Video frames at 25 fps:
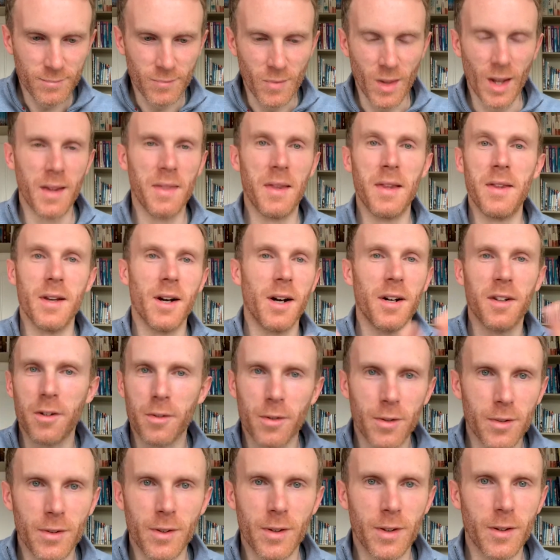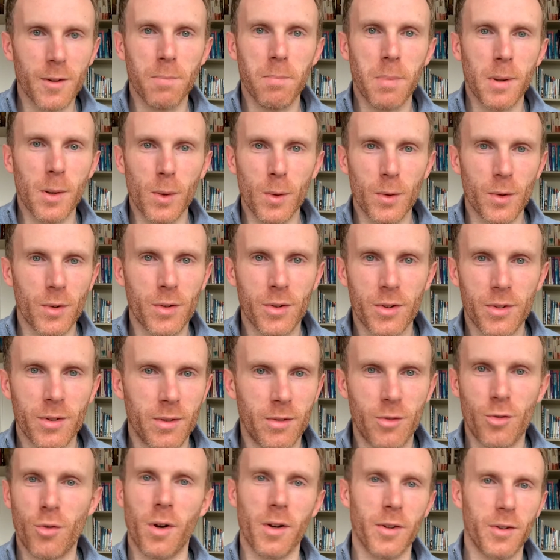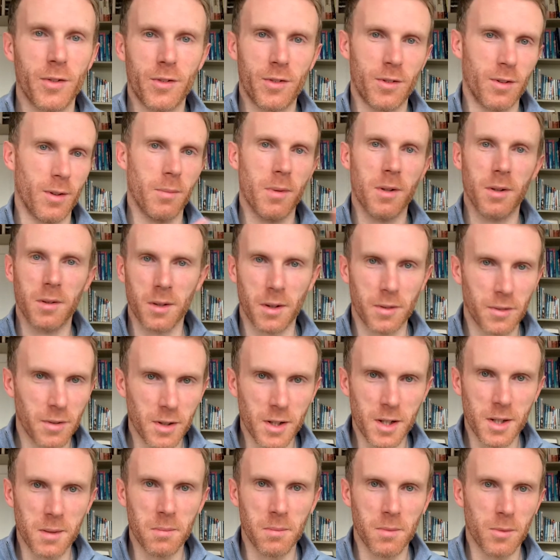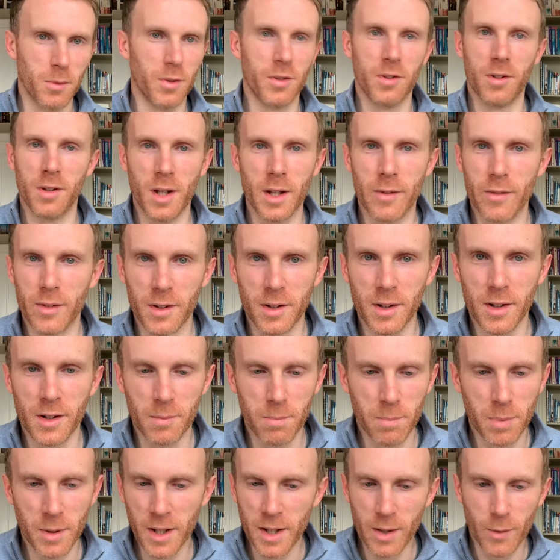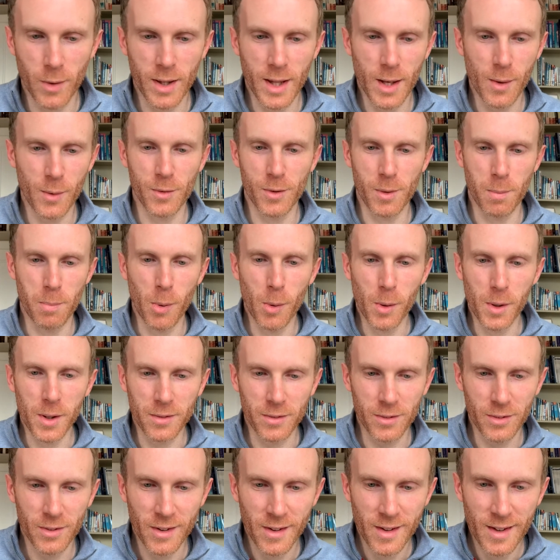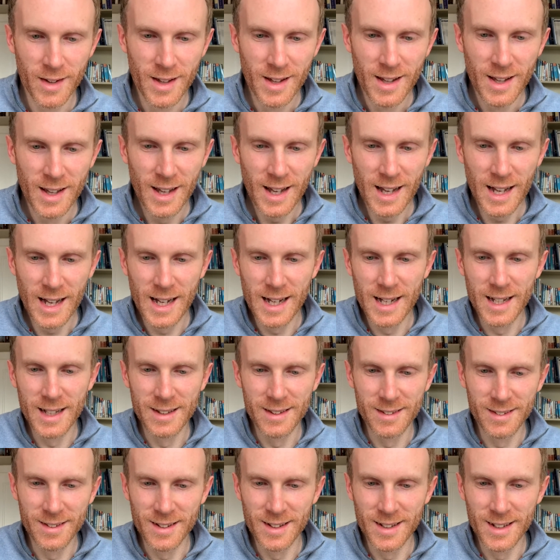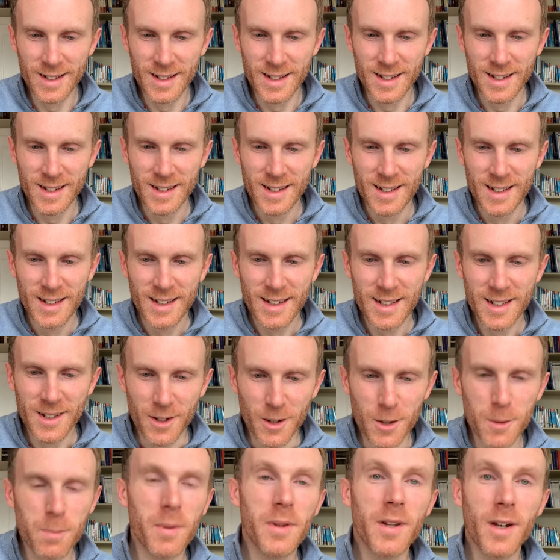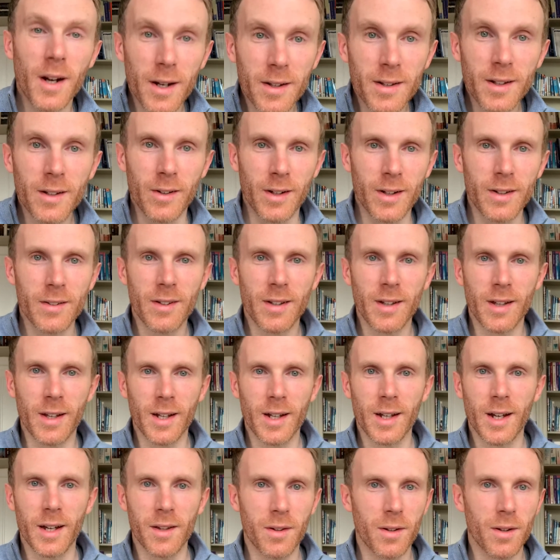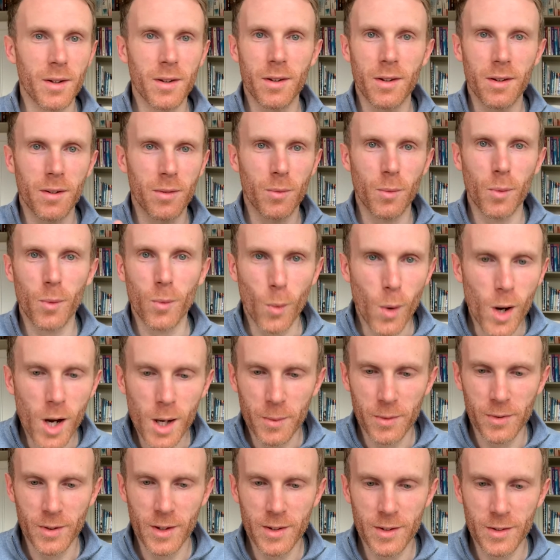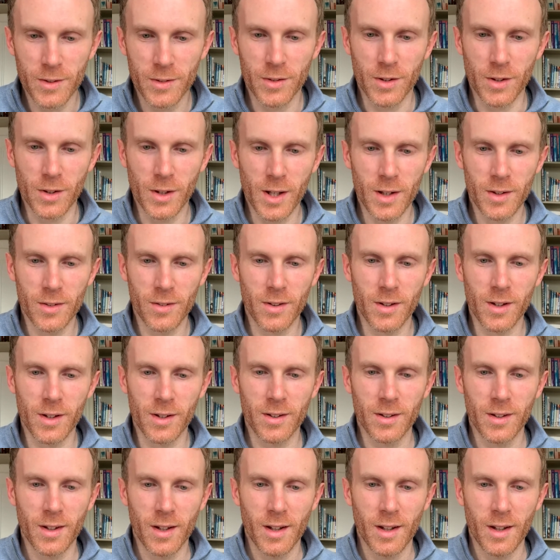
And then the idea is that this builds trust among the team, which it never did. But anyway, that was the point. And, but the idea is here, and why I'm saying this to you, is that